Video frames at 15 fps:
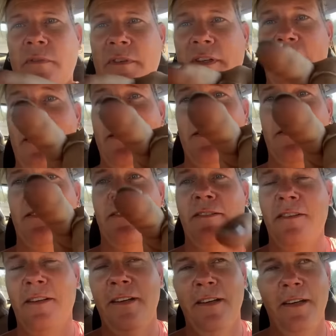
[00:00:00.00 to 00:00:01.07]
this.
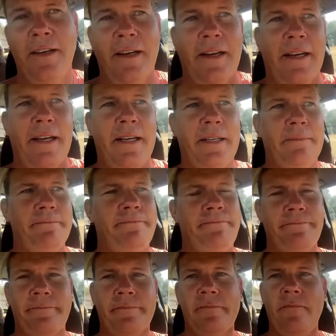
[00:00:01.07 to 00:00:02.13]

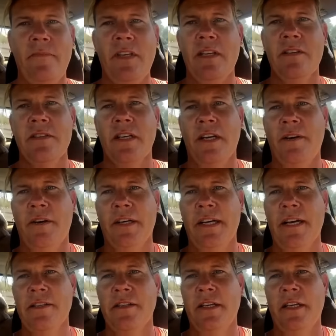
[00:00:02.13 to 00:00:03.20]
So I
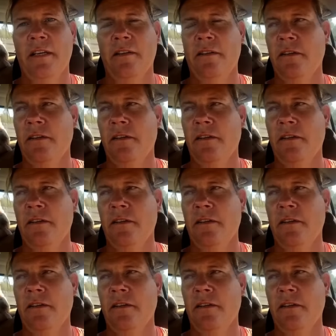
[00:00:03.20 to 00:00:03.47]
can't see it.